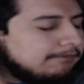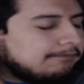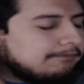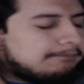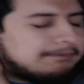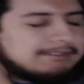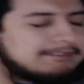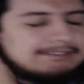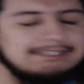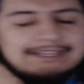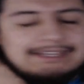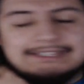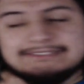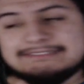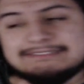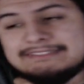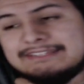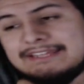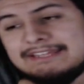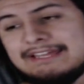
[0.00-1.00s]

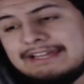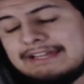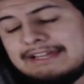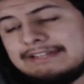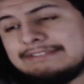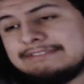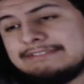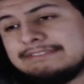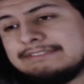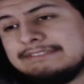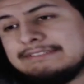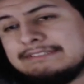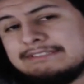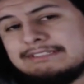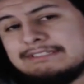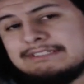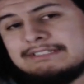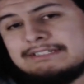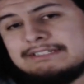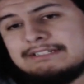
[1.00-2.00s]
besides that,
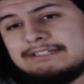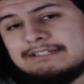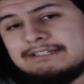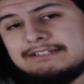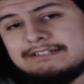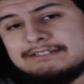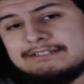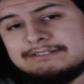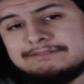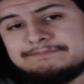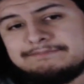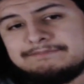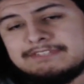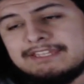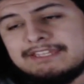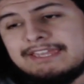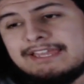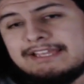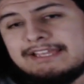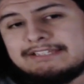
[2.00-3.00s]
the
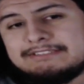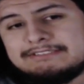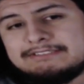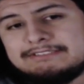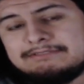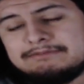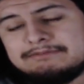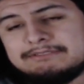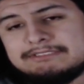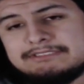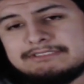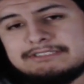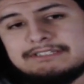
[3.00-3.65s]
cast was